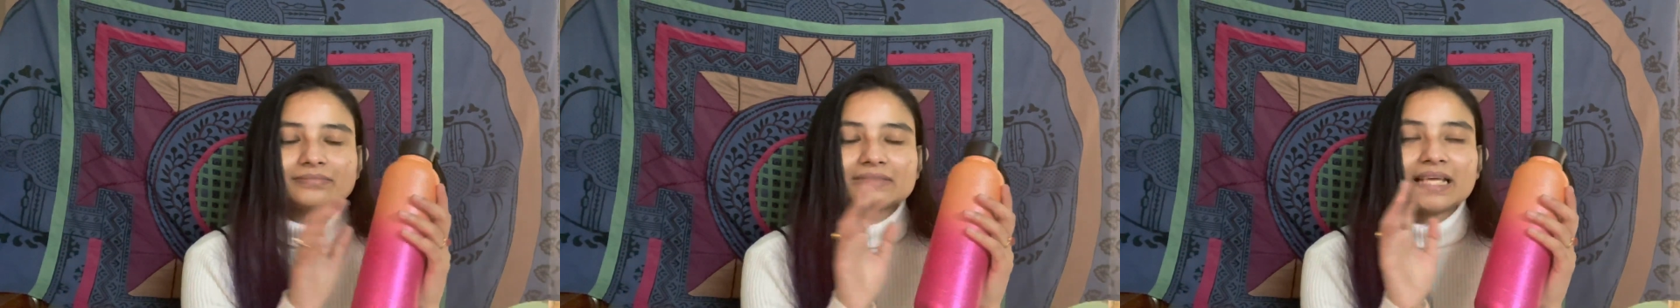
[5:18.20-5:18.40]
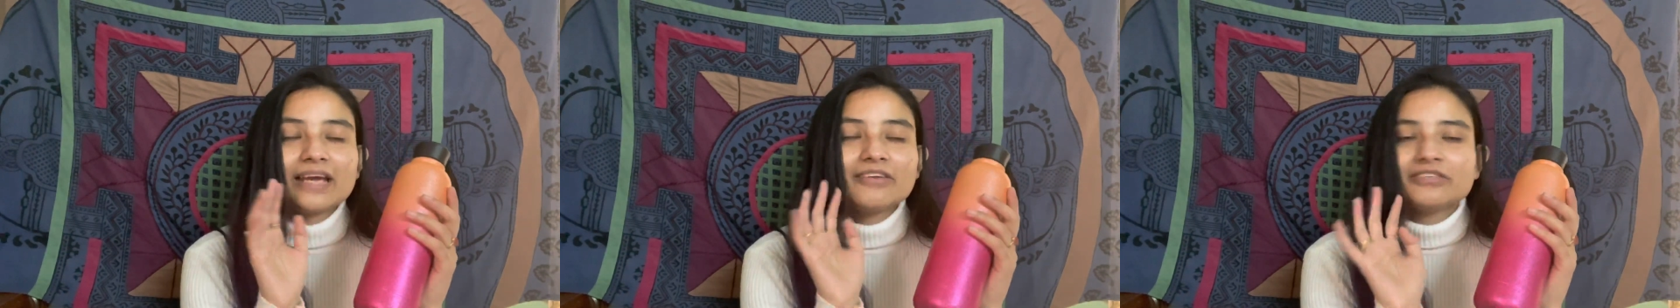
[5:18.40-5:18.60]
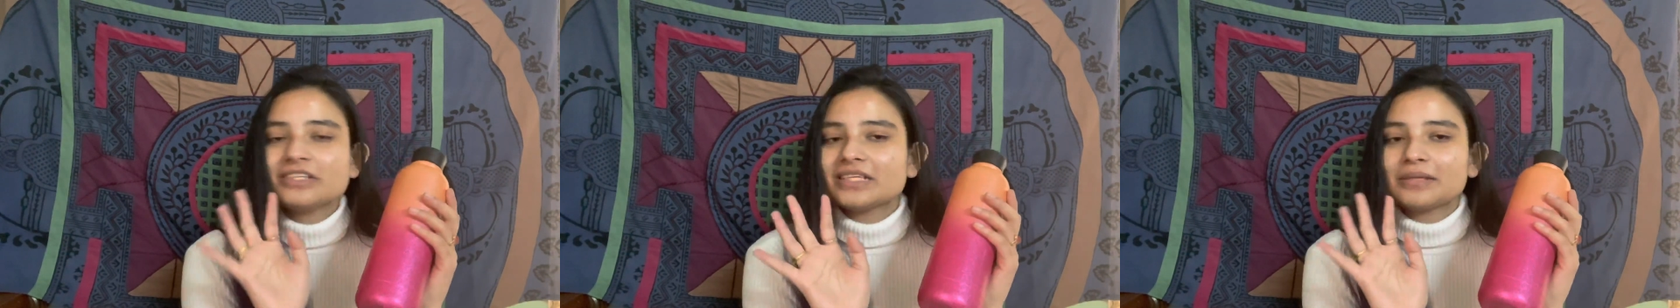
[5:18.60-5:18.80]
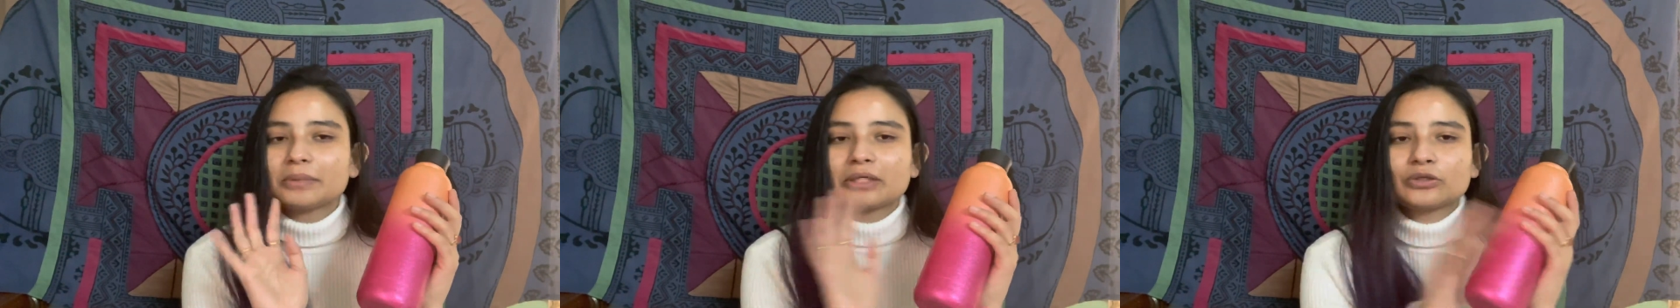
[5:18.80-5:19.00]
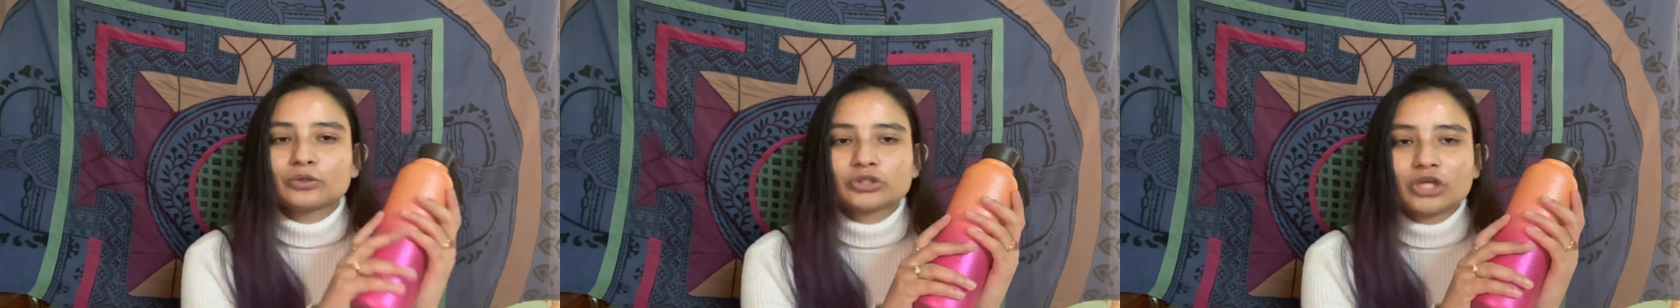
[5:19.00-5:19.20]
every time
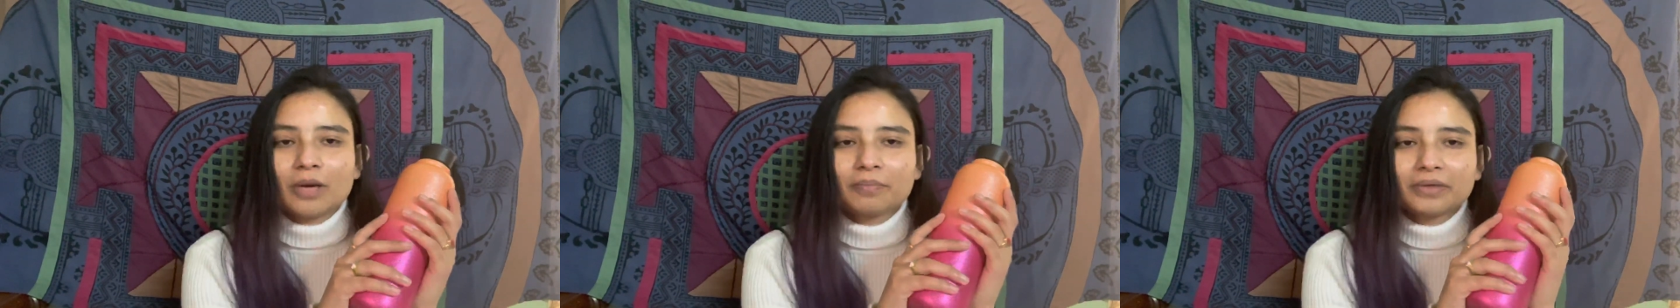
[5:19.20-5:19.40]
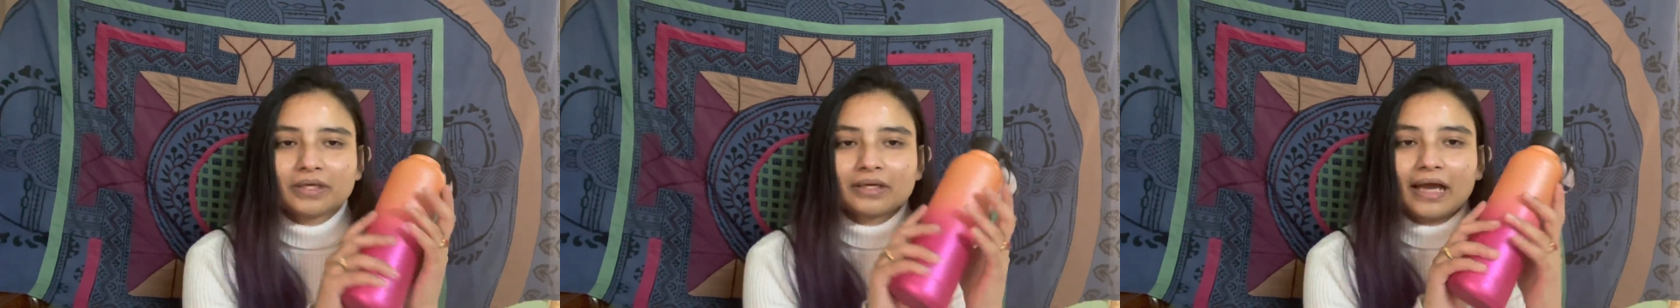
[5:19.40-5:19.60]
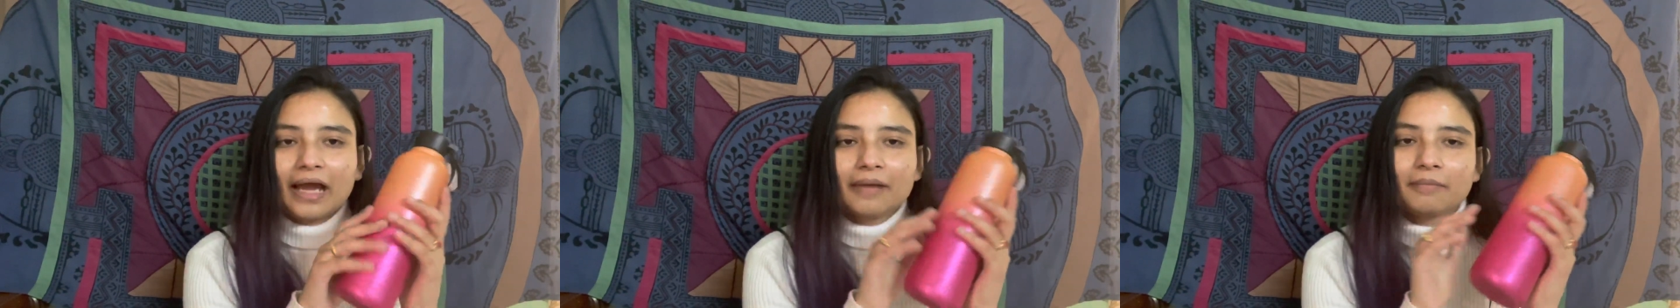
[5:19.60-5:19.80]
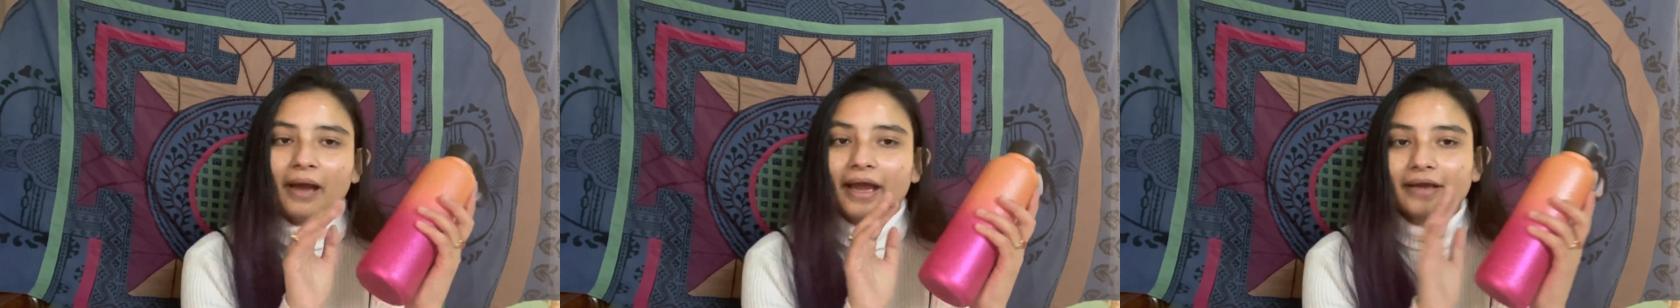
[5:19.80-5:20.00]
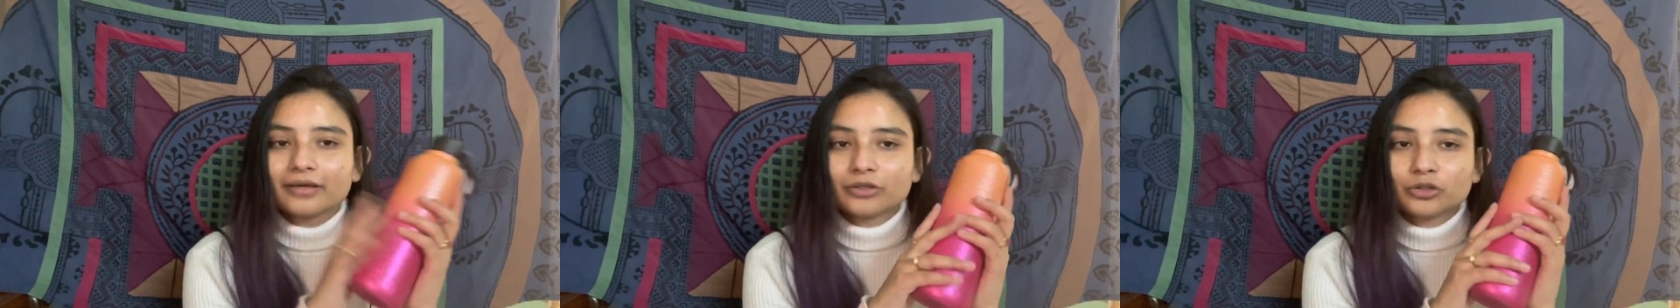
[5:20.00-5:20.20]
I go shopping, I
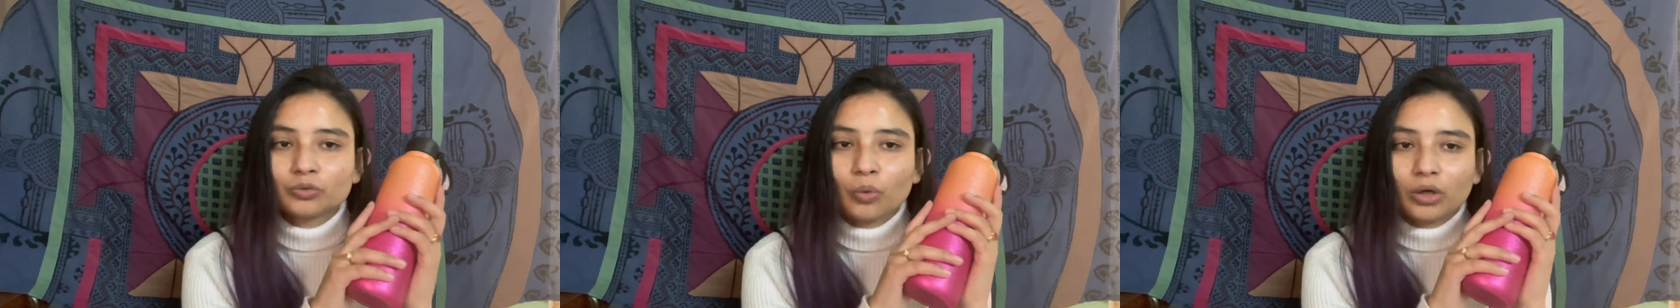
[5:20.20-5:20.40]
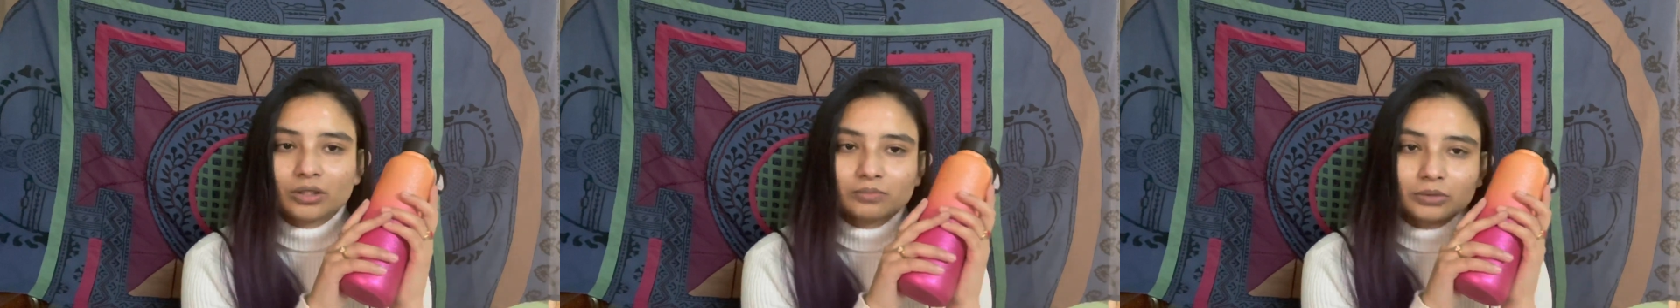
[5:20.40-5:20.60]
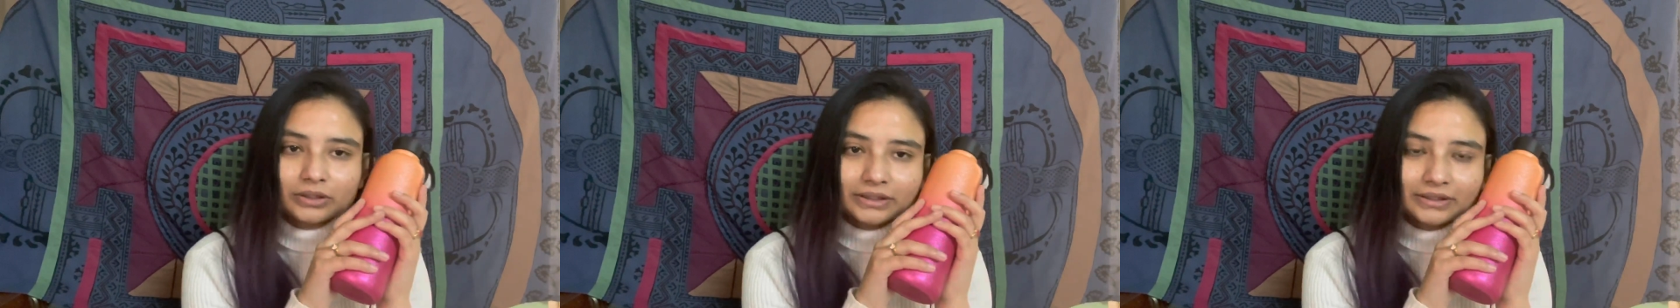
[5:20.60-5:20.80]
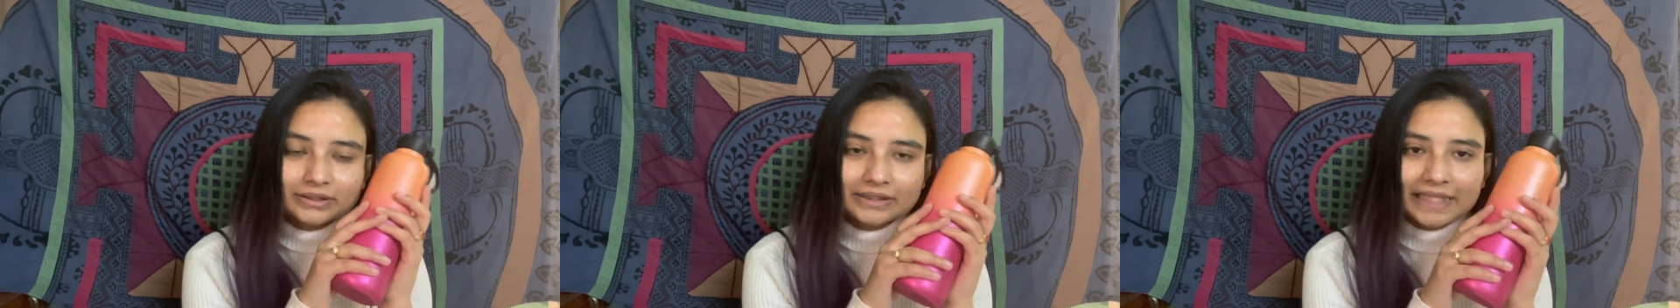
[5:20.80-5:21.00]
buy a new water bottle.